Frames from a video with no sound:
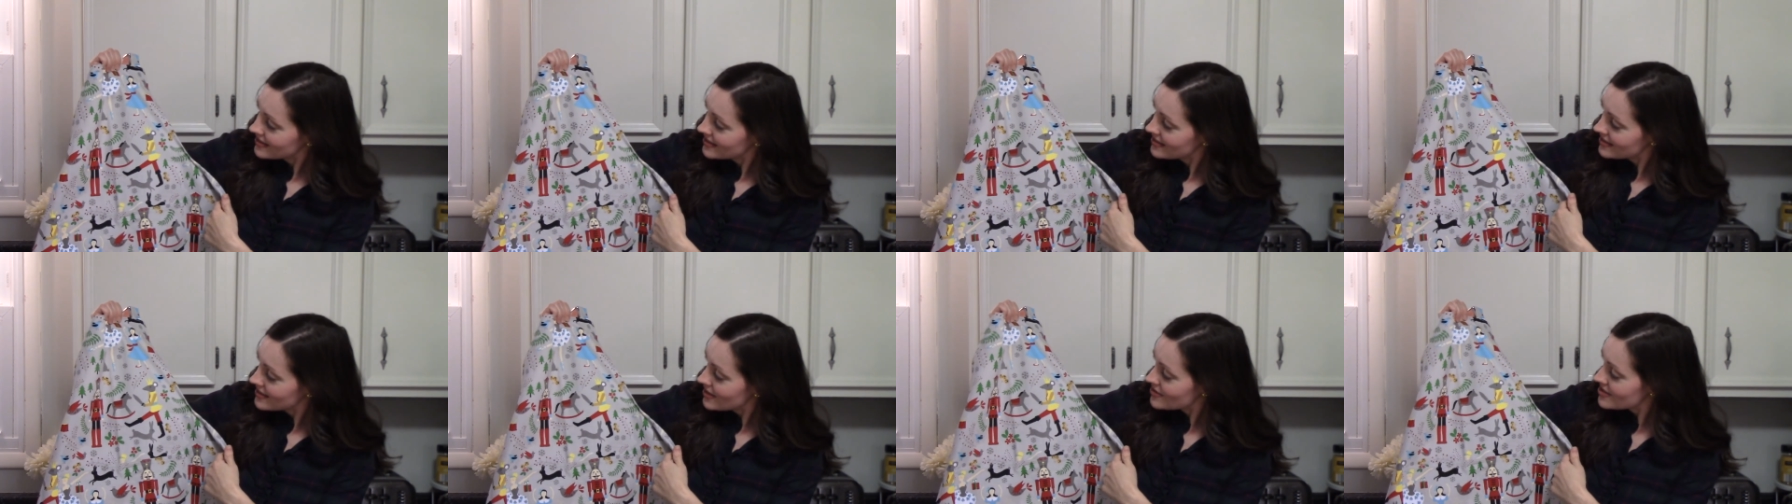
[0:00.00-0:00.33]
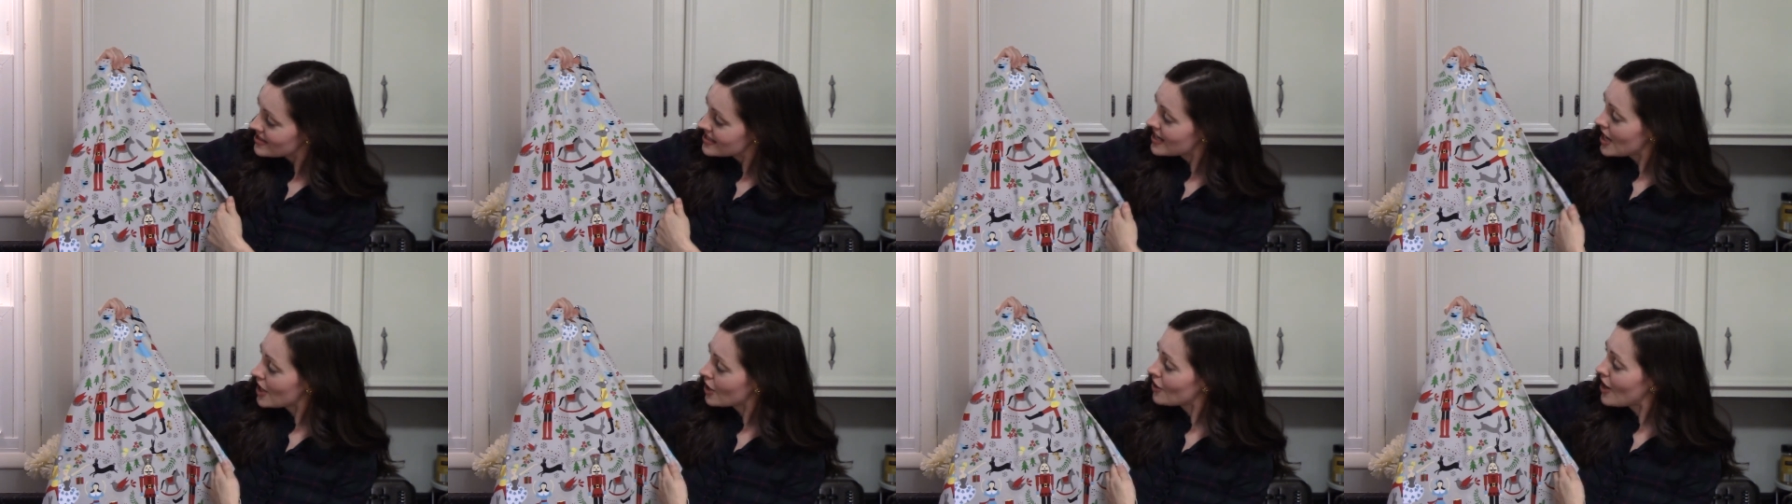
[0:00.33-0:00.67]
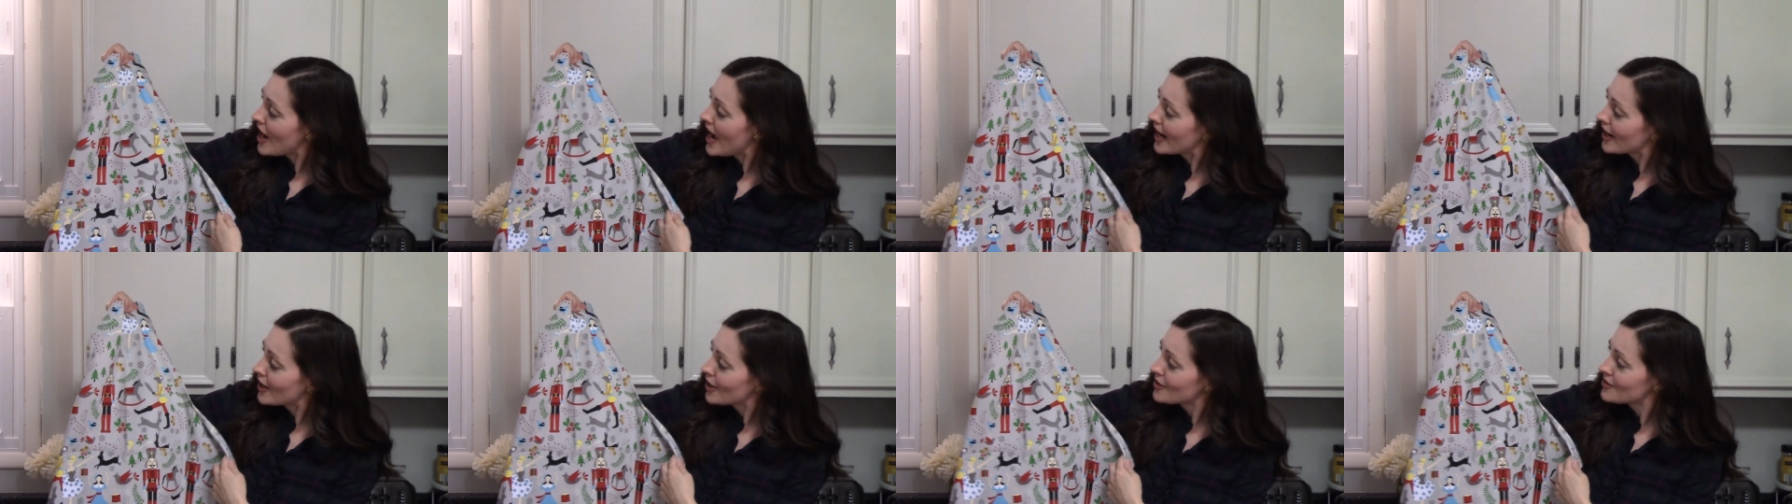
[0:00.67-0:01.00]
There's the
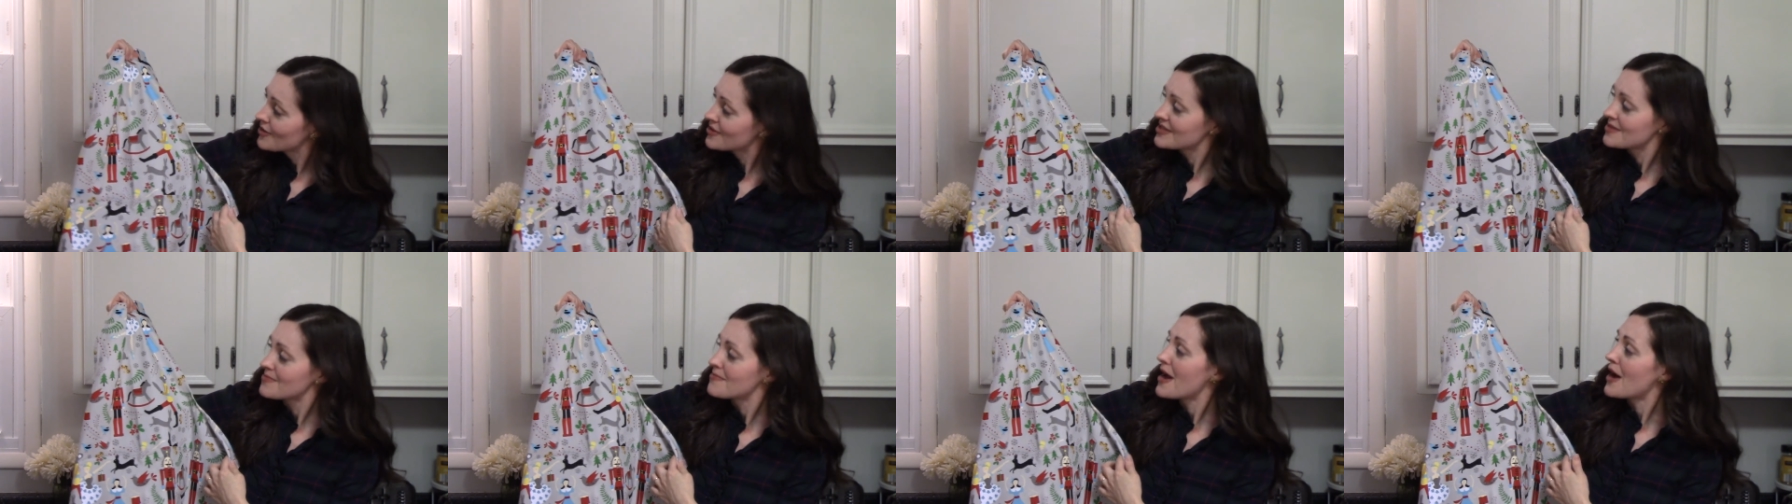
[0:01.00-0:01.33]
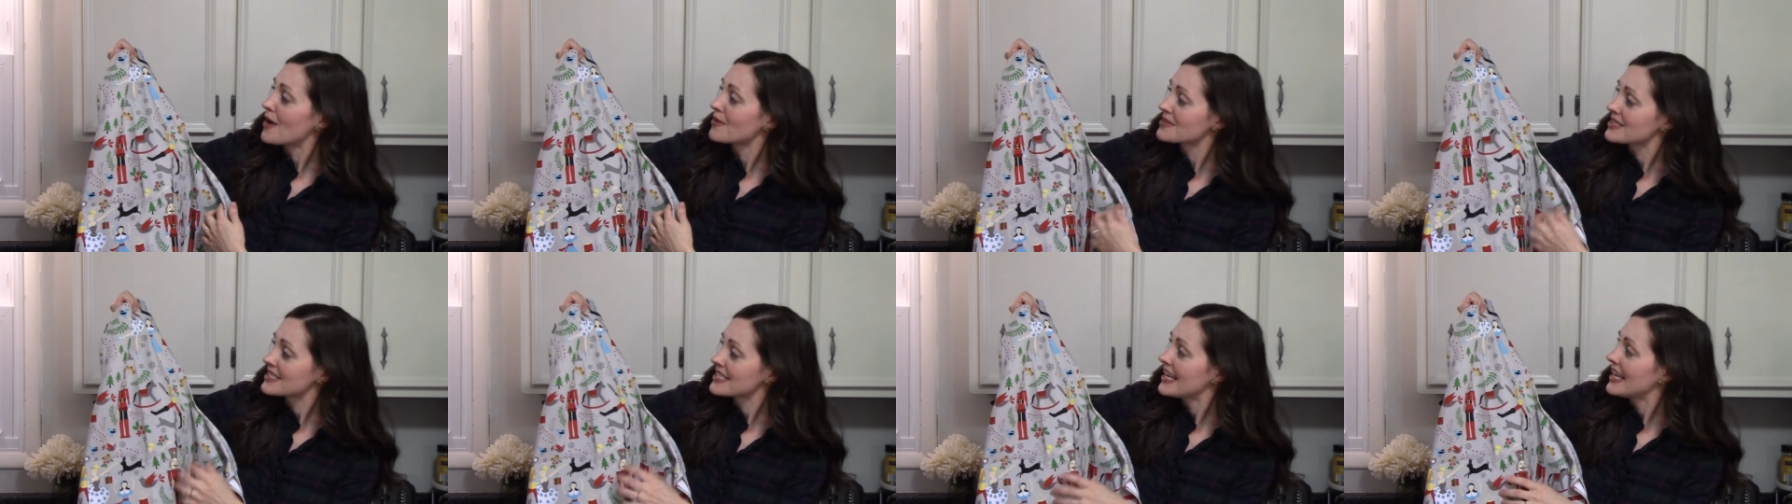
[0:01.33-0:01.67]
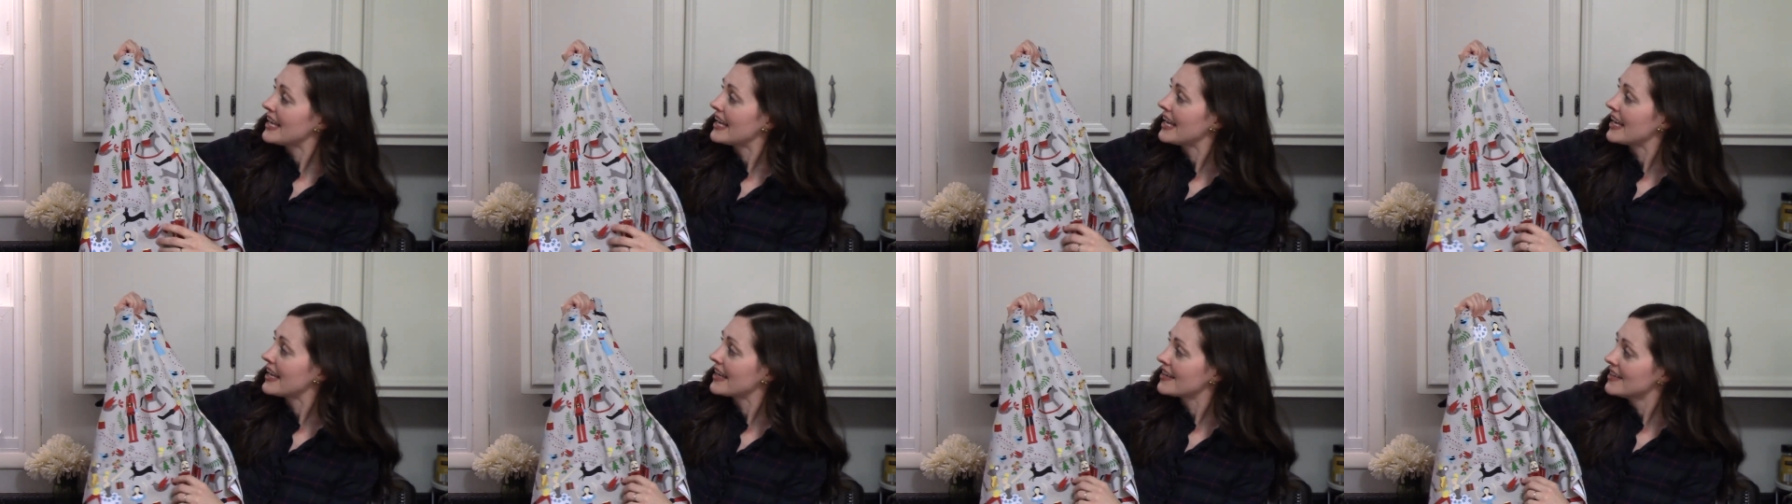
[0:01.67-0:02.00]
Nutcracker, there's a Mouse
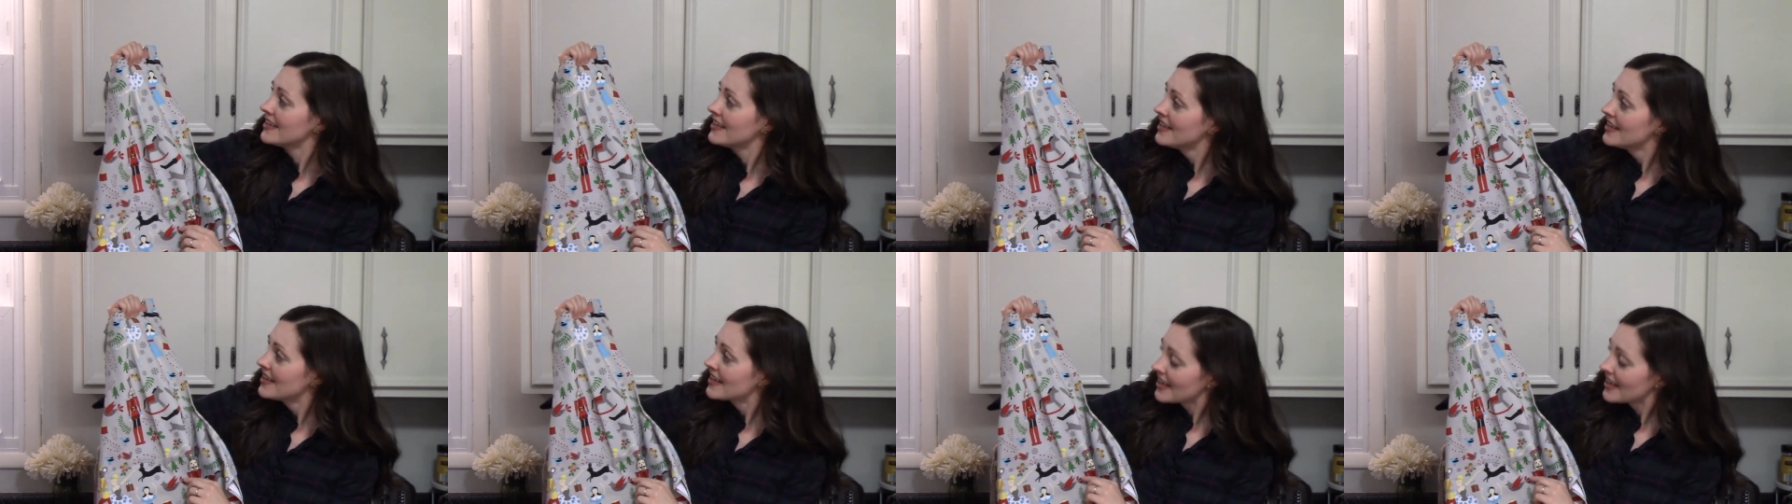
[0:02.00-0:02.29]
King,